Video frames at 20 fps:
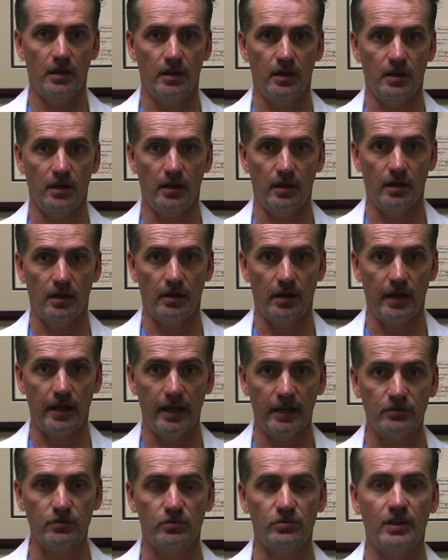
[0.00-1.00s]

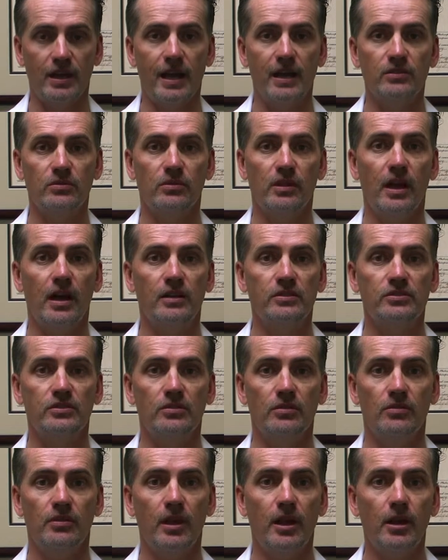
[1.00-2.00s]
exercise with
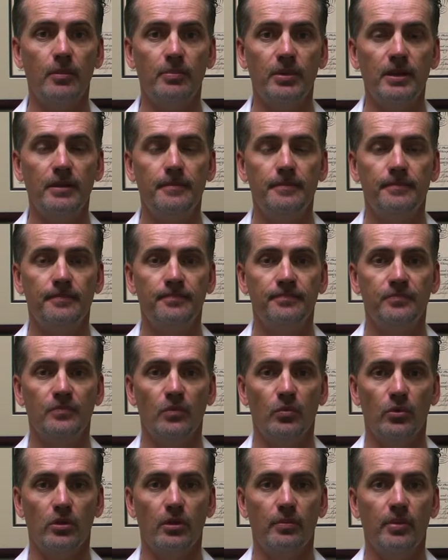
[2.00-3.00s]
oxygen therapy
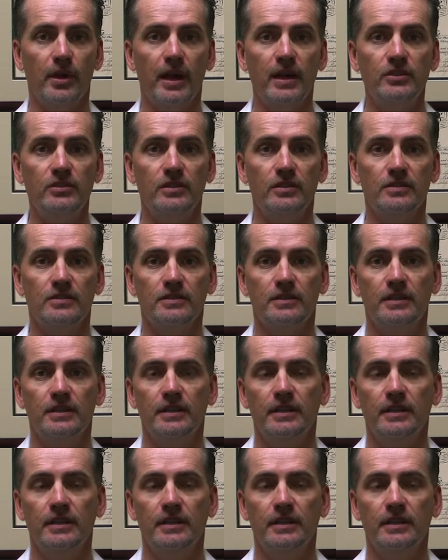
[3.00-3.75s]
with our patients.